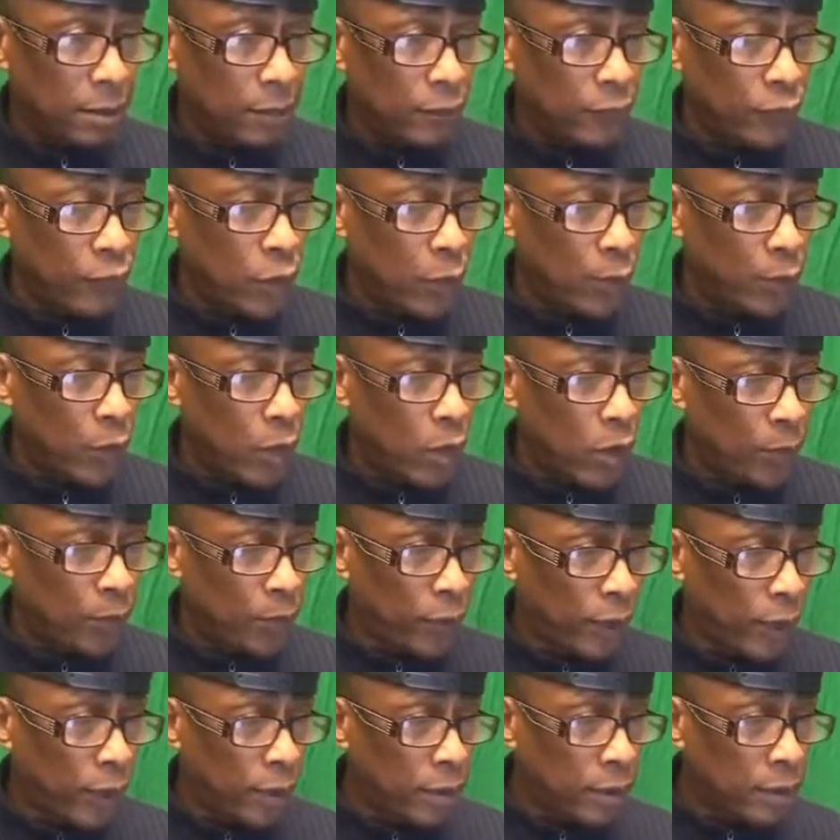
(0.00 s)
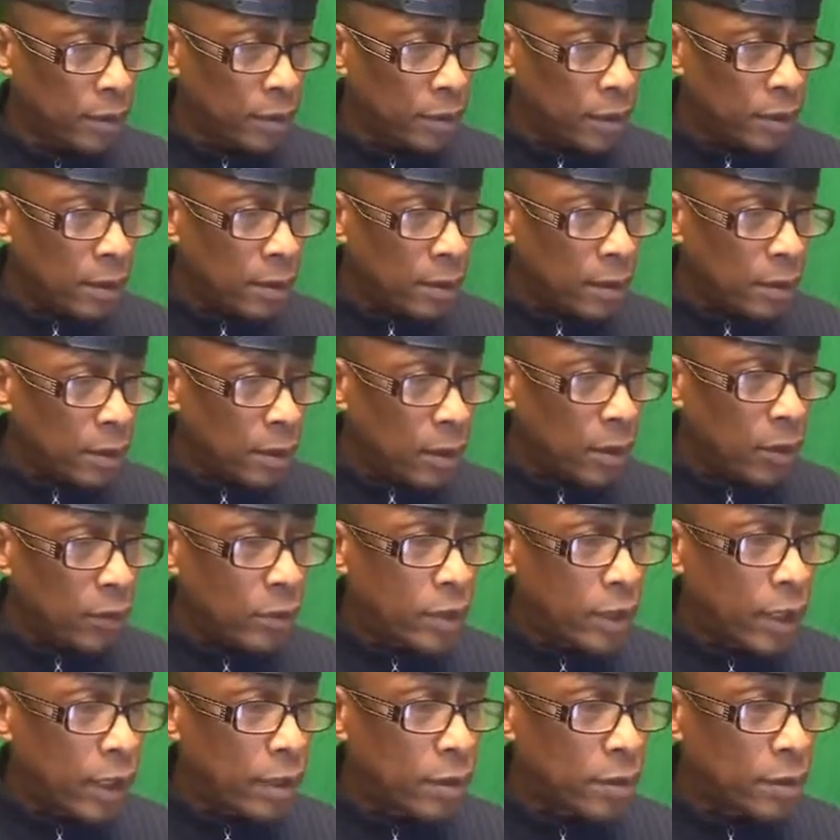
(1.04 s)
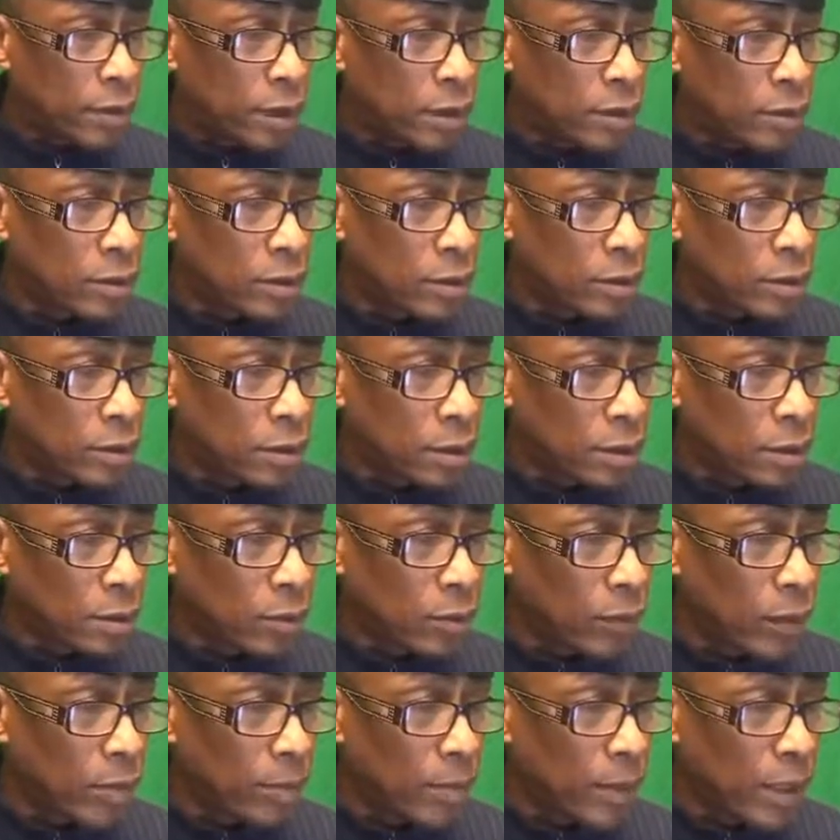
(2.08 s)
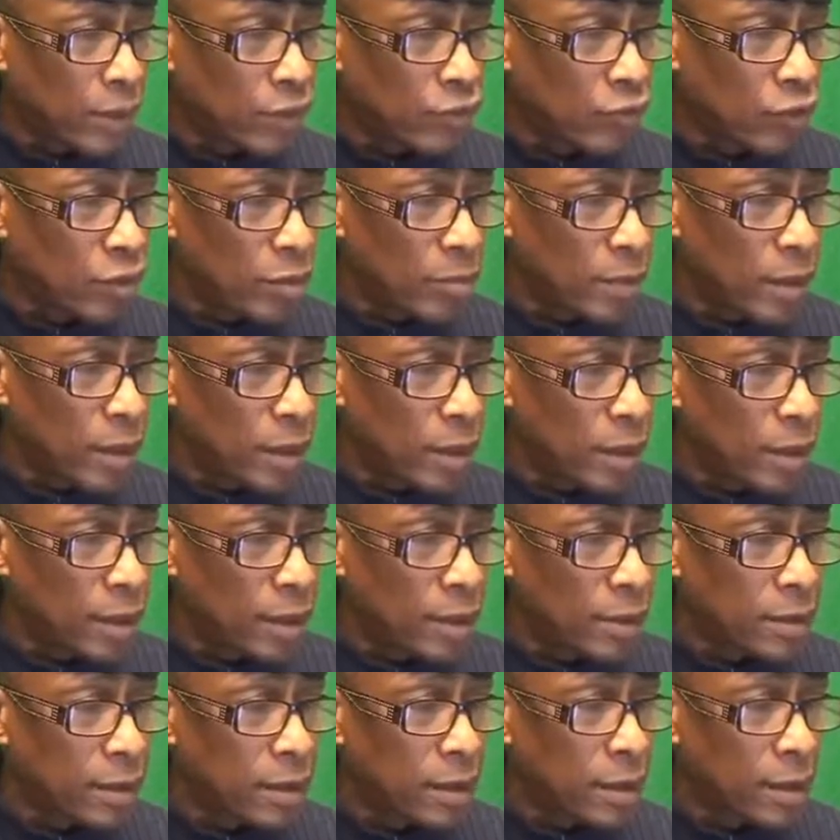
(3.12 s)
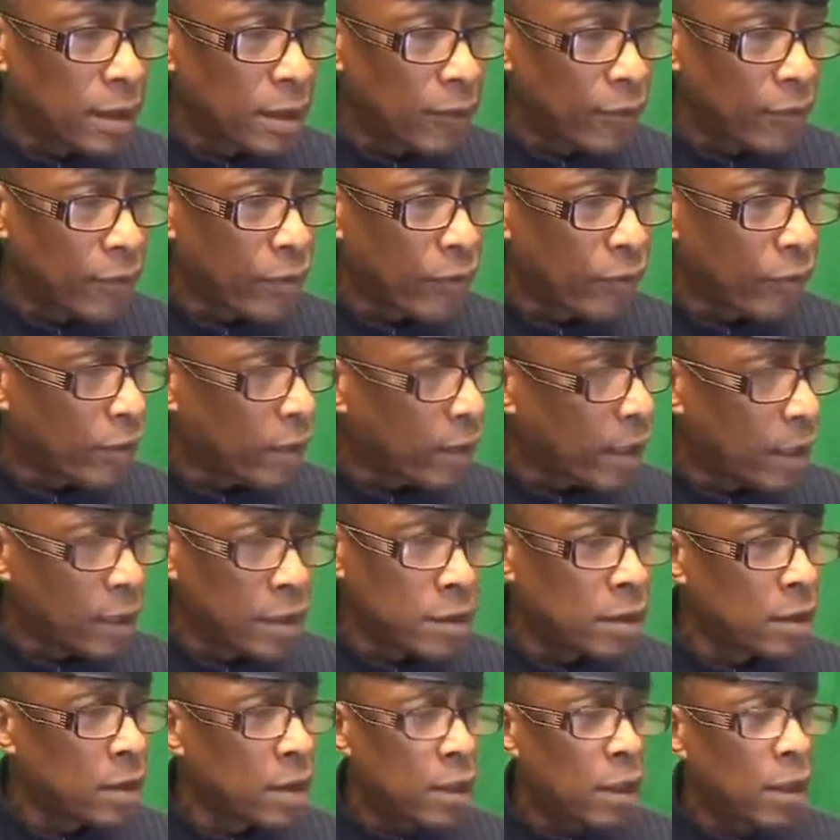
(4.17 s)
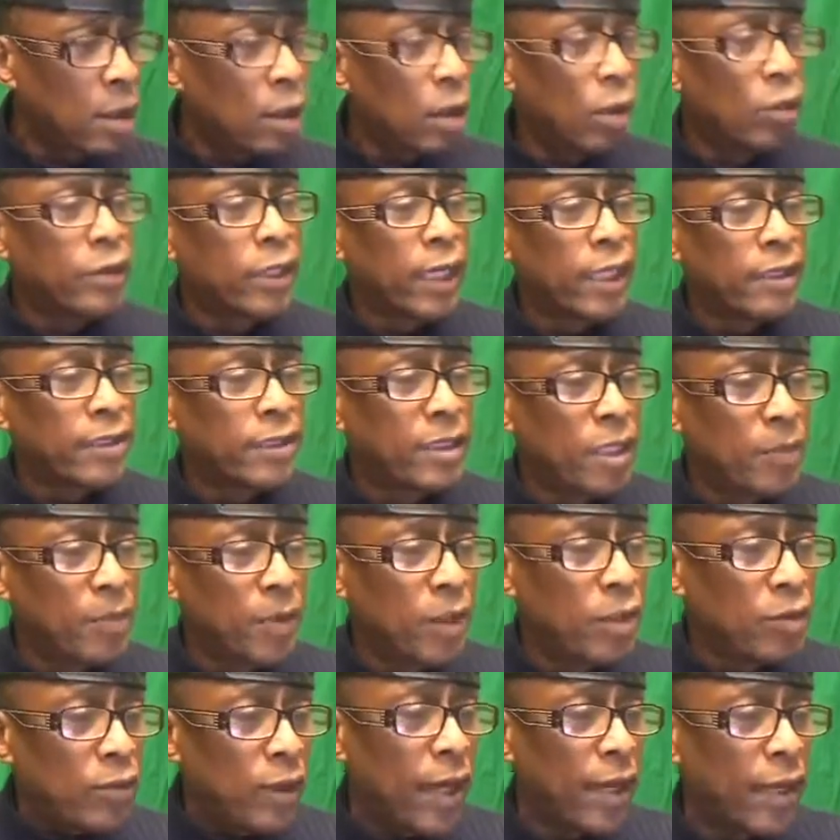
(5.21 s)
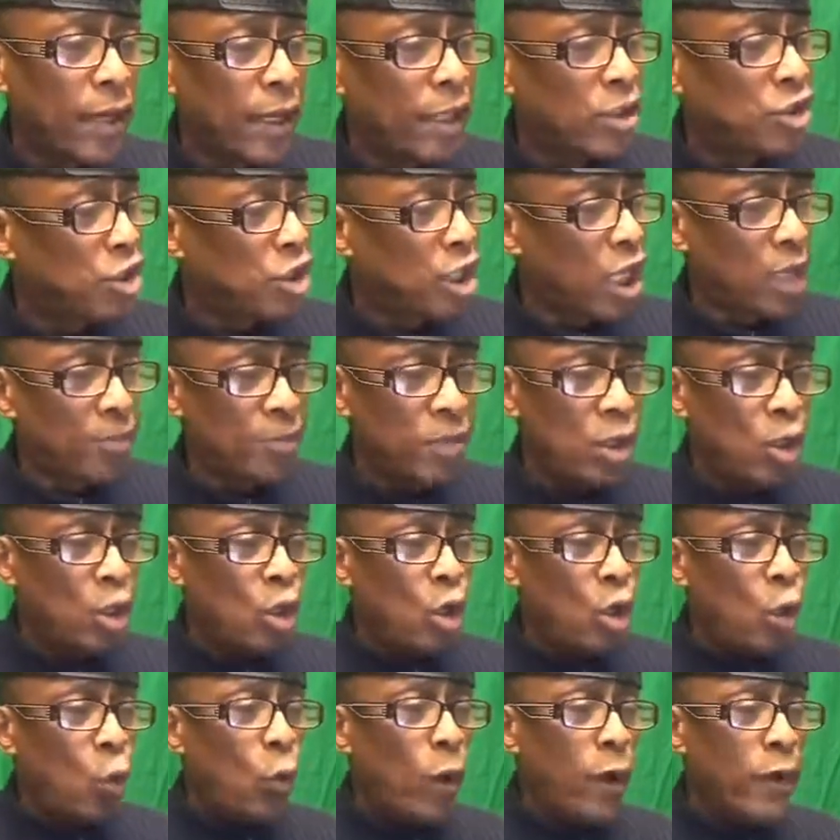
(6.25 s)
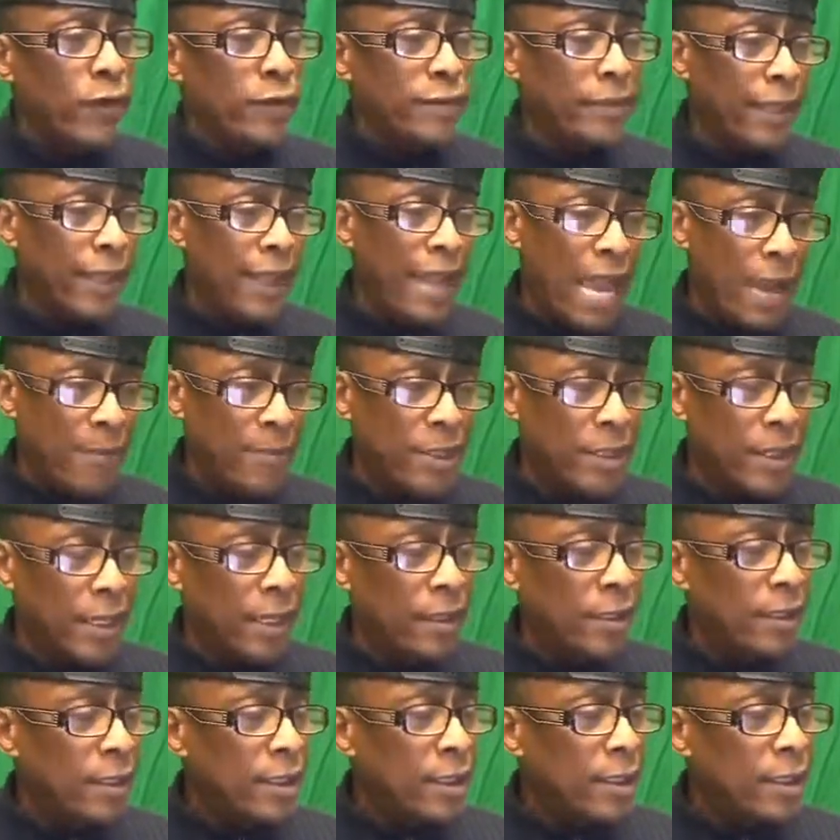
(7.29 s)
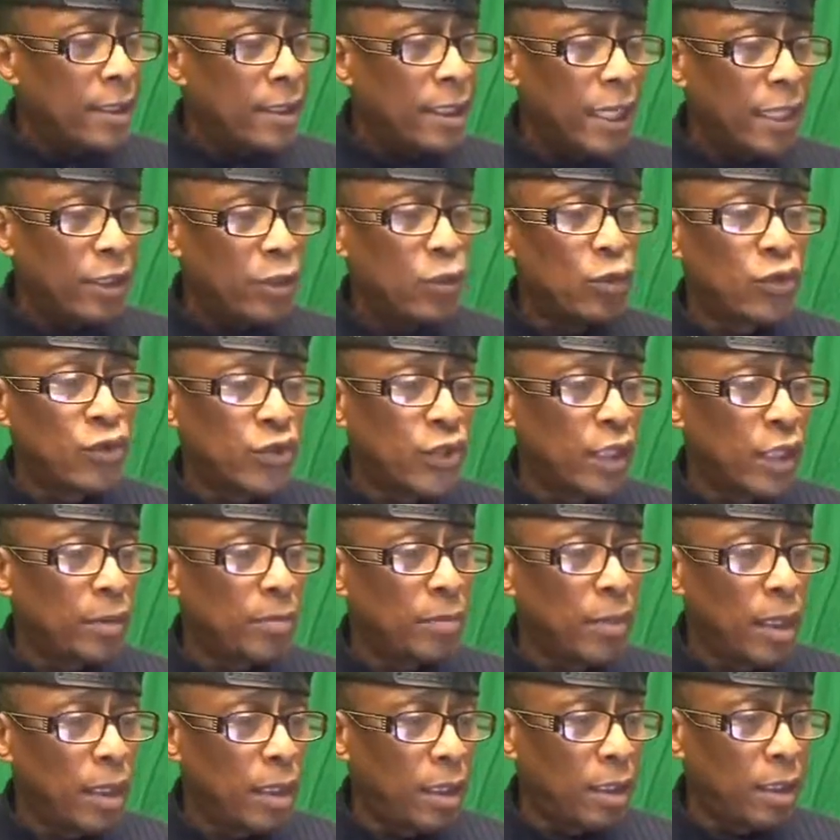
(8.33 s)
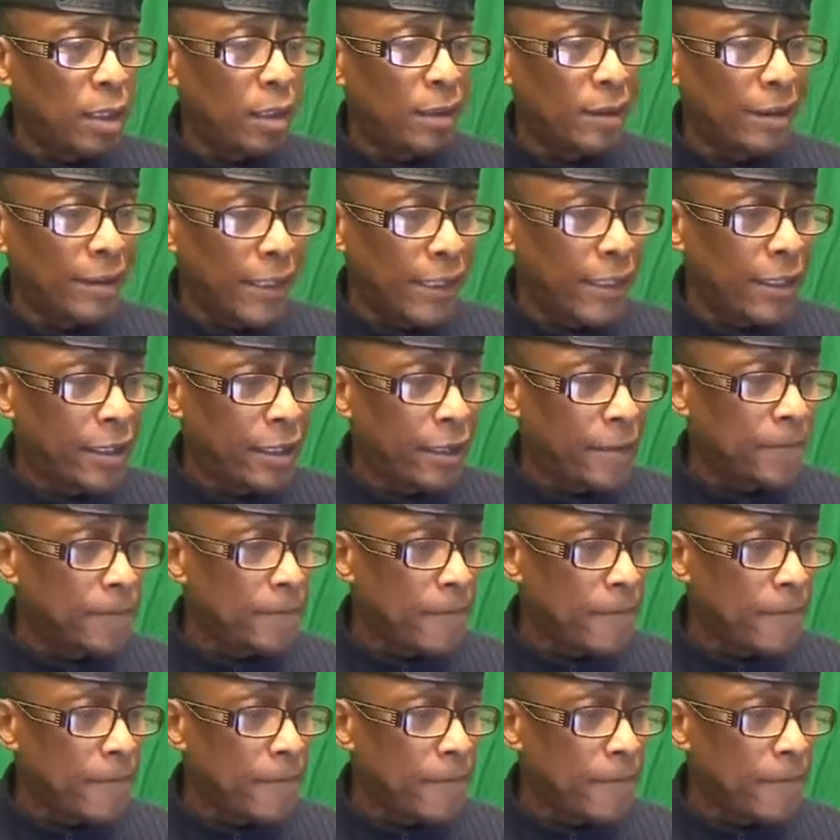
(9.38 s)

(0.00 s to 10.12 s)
Football players, okay, it's not where mainstream media isn't covering regardless. Okay, CB, you got to educate me. Where is that happening at? Can you send me a link?